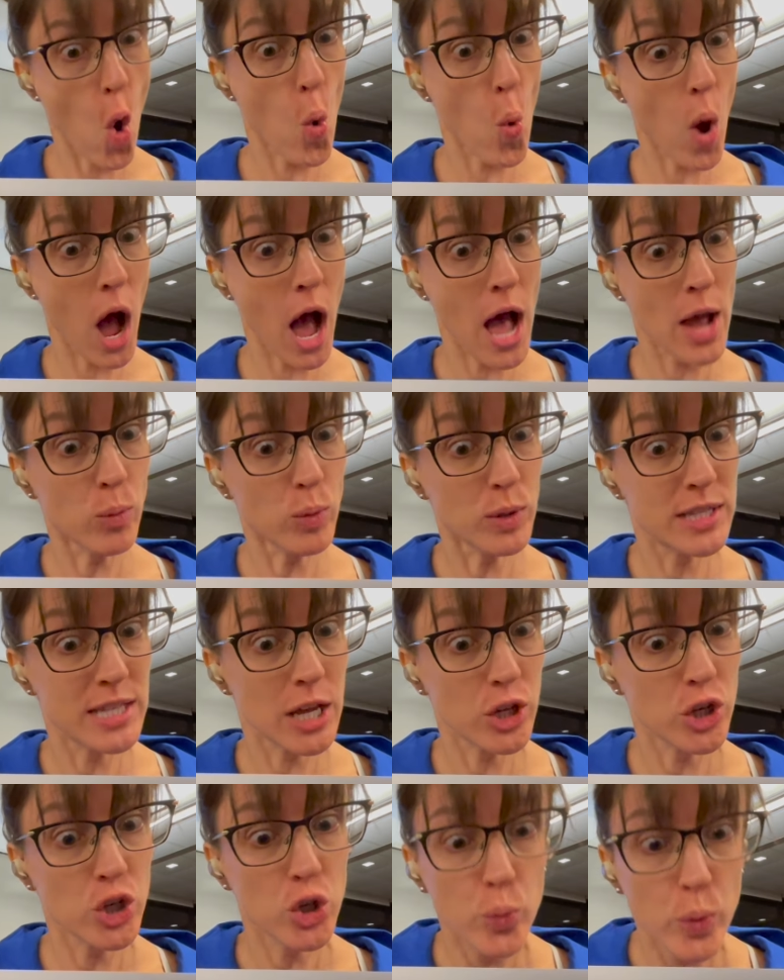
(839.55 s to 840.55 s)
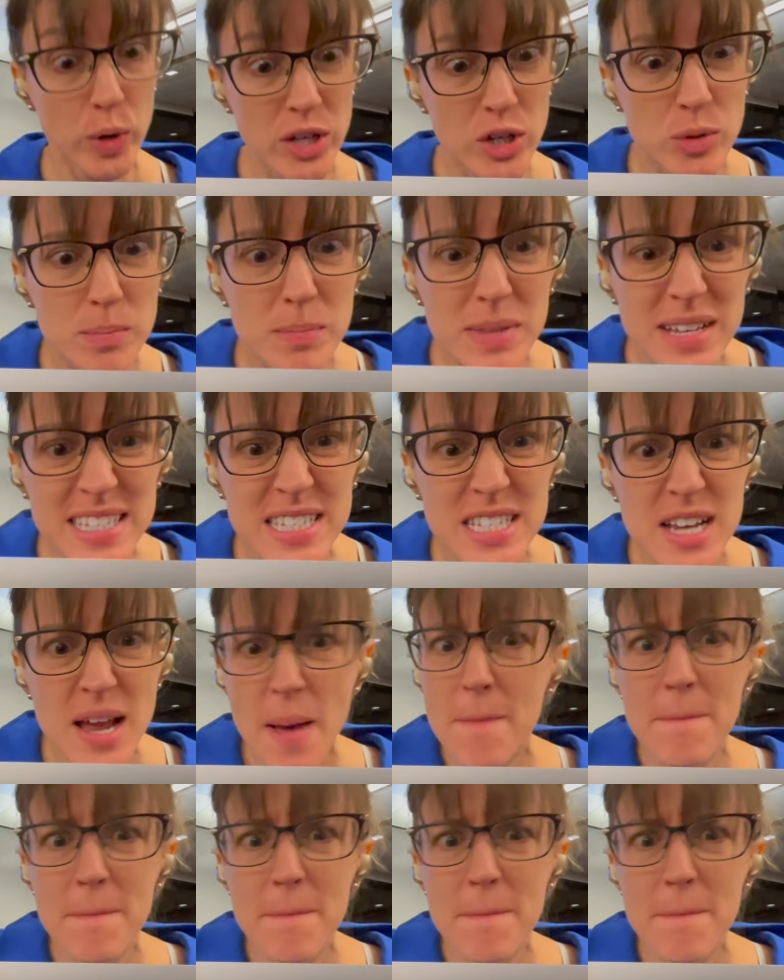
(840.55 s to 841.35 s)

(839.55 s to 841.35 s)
Oh, I will tell you what you missed.